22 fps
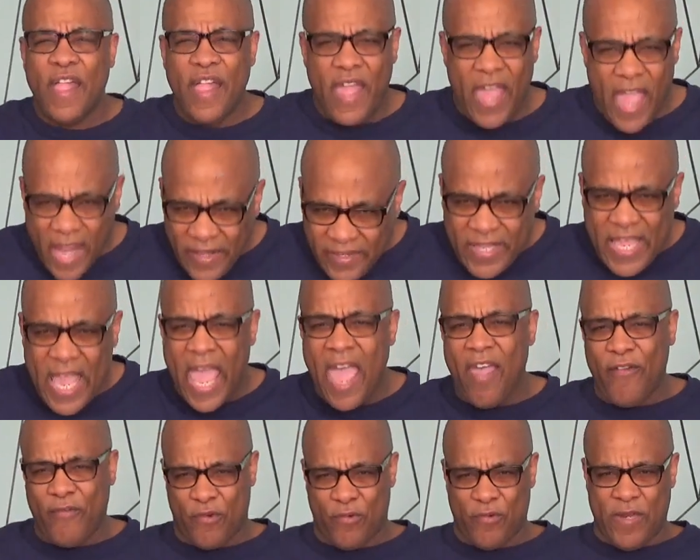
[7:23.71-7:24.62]
at
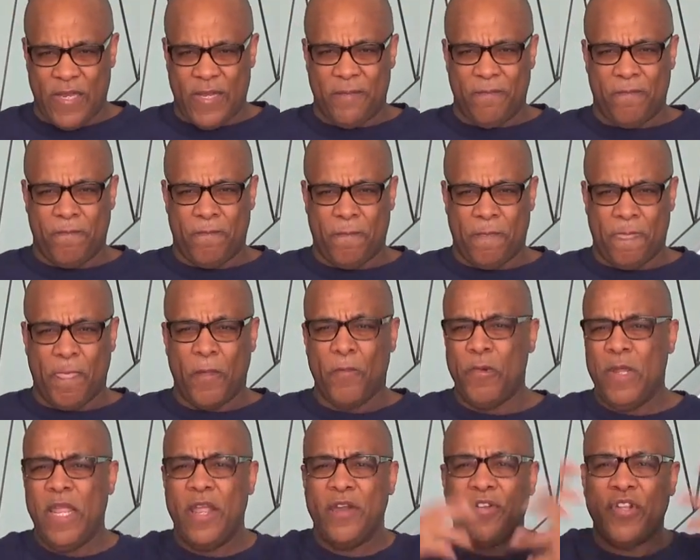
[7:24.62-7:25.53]
Calvary,
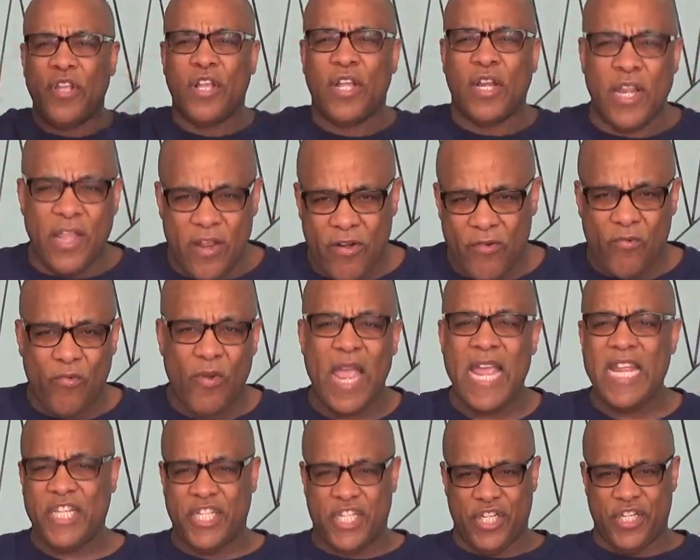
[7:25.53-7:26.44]
we are declared
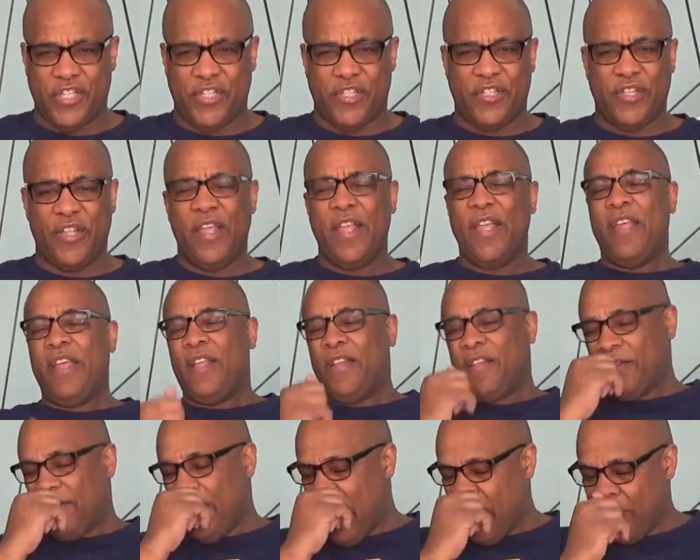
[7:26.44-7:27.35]
righteous.
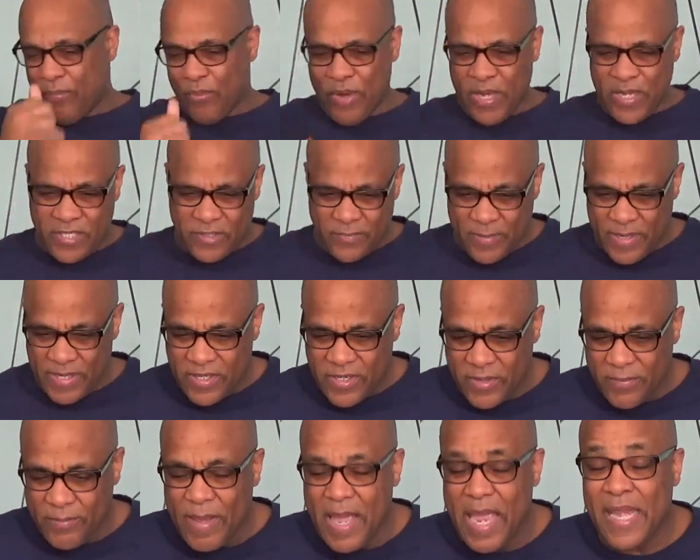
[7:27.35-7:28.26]
And so that brings me
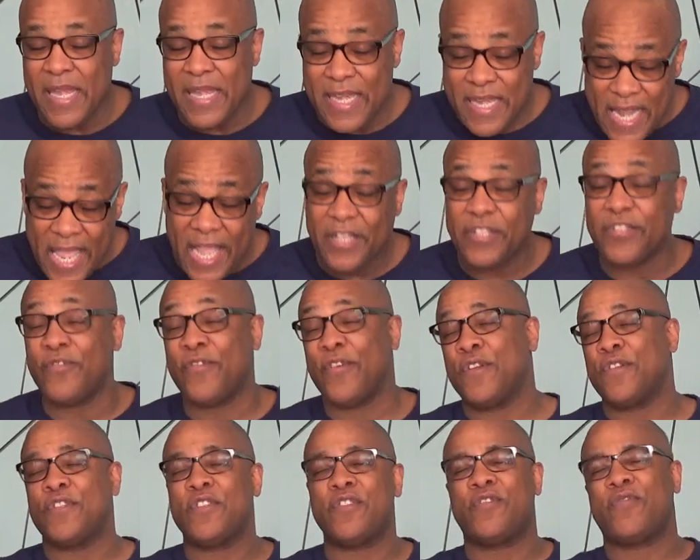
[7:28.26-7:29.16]
to my next
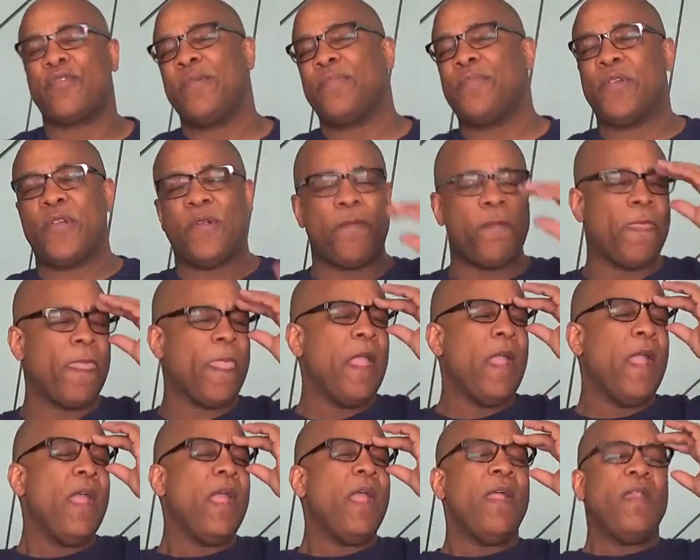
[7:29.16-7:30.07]
verse of scripture
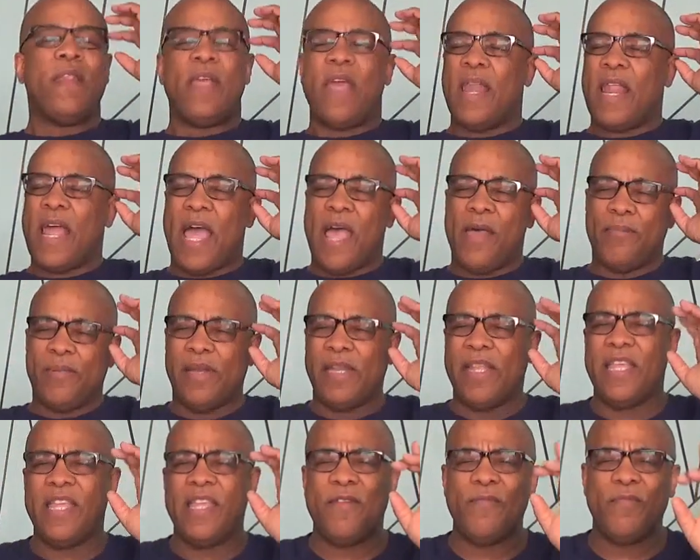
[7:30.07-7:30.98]
that I
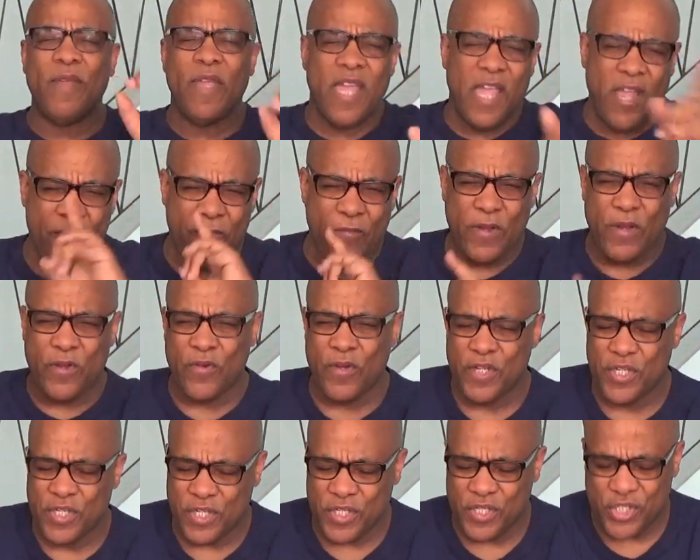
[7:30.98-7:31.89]
believe every
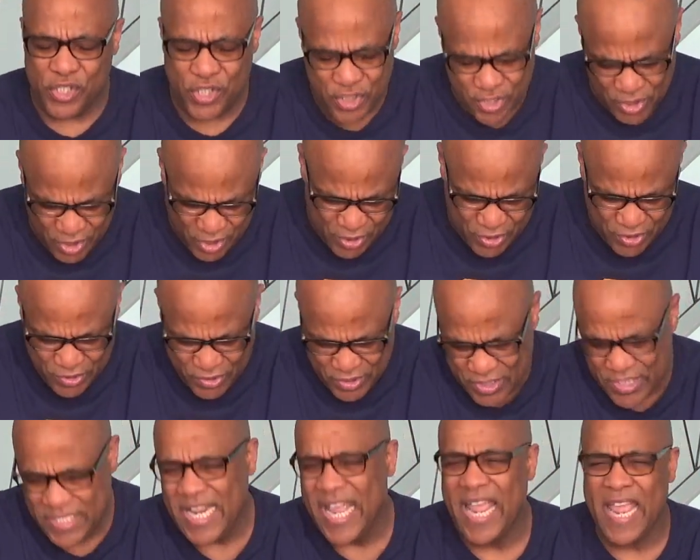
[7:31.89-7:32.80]
Christian should
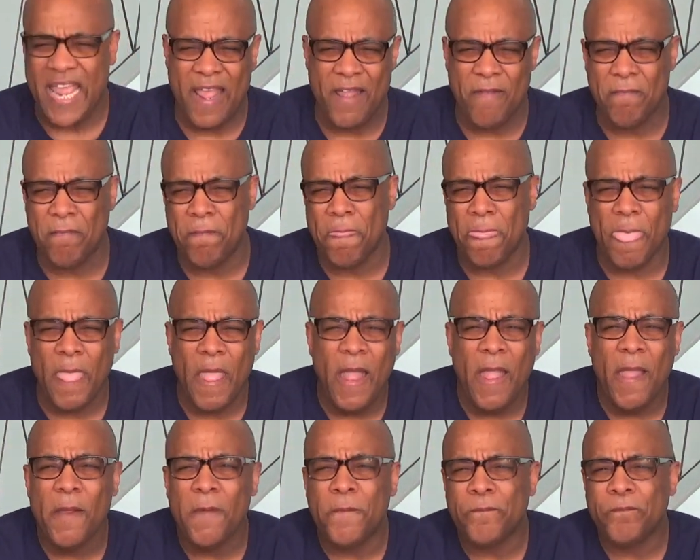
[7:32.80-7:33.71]
understand
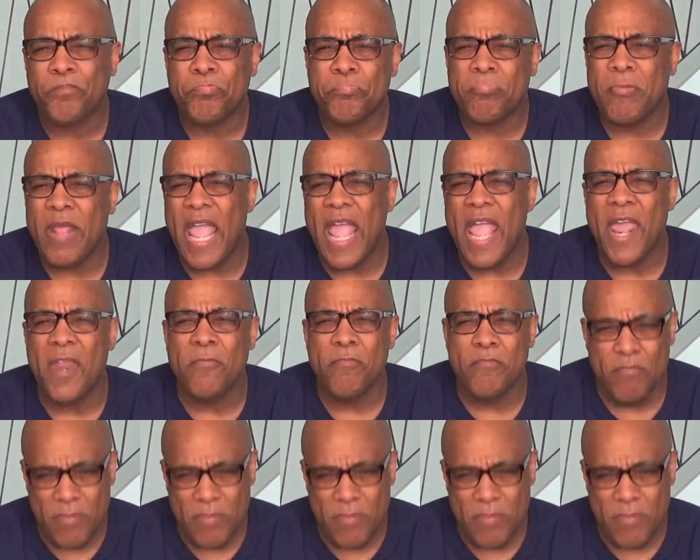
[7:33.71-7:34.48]
and